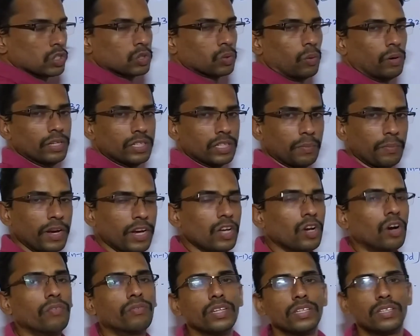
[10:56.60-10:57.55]
So what is the
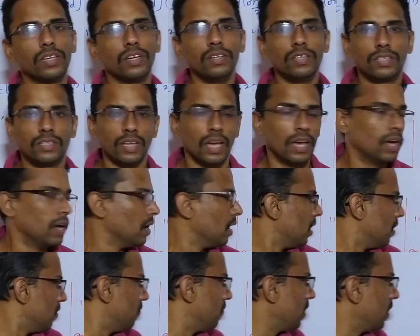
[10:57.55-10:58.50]
meaning of this is,
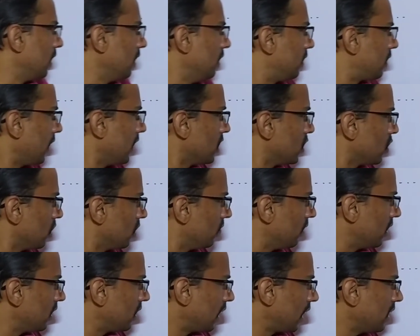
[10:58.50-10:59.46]
when I try to
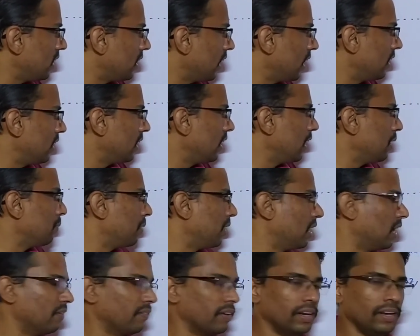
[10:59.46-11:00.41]
divide 999 by
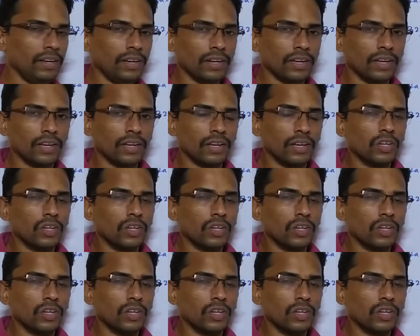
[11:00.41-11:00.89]
11,